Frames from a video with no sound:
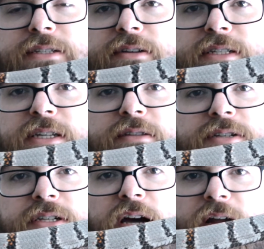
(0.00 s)
you can see, there's
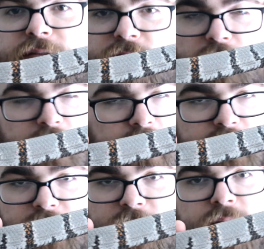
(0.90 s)
a ton of
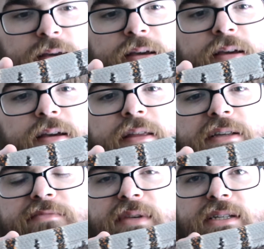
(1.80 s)
variety in the
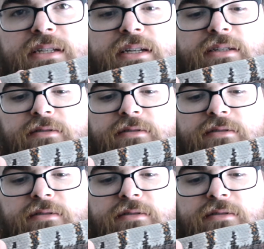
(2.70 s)
species.